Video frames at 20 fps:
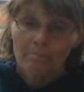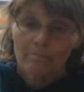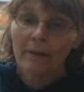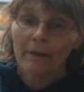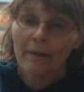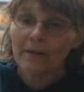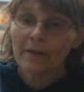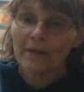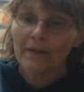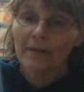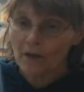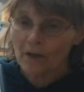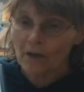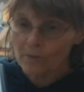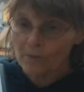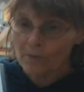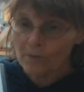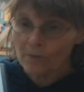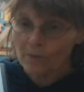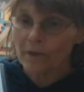Beth
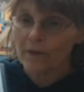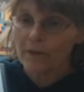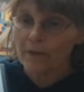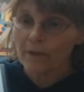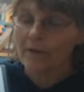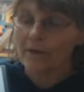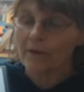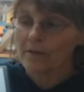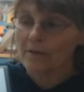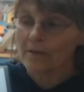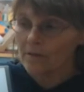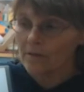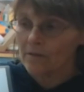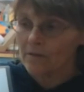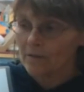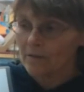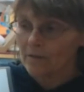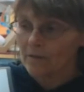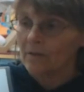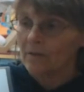helped with this.
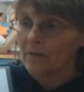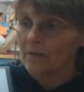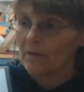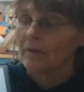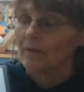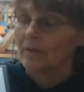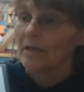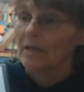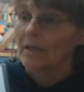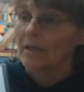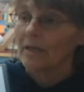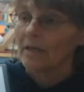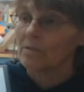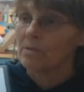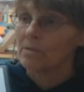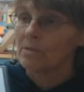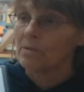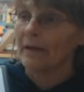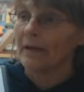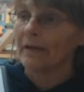This
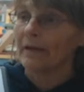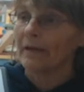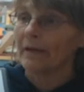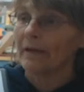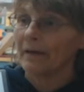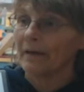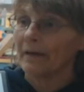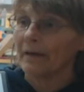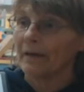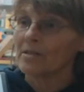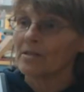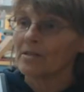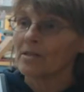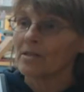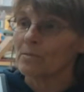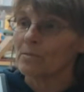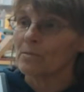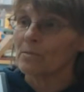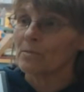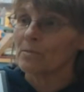has
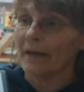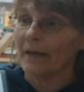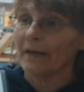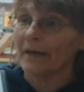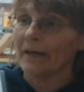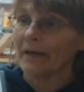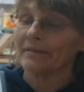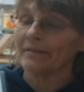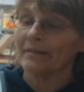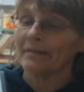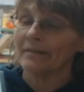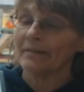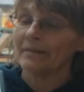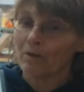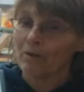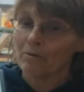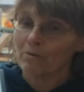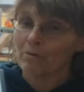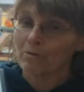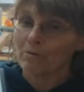been
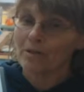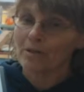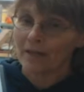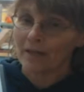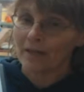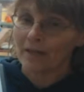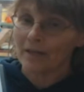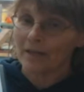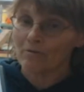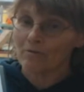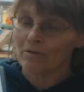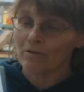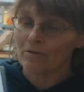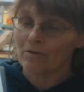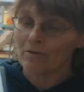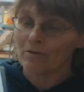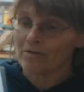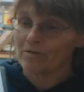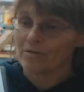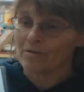hours and
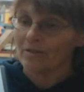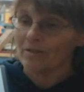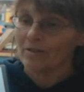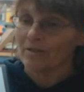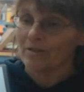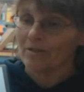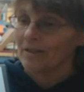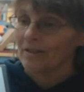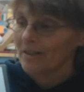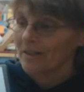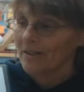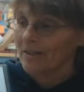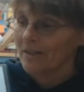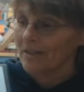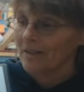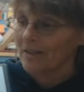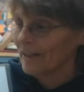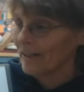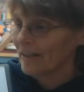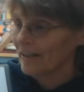hours
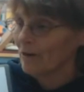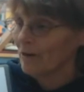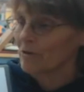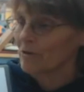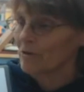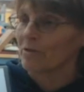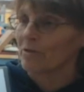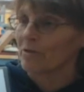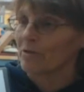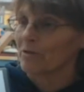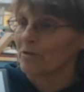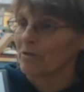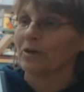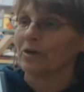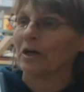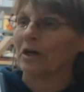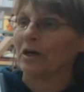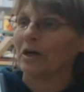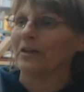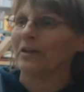and hours of work,
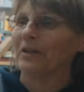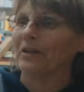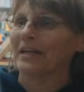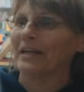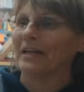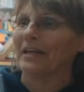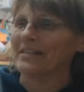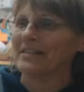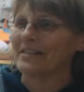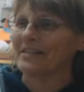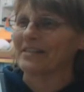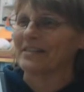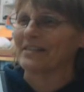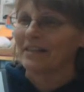all these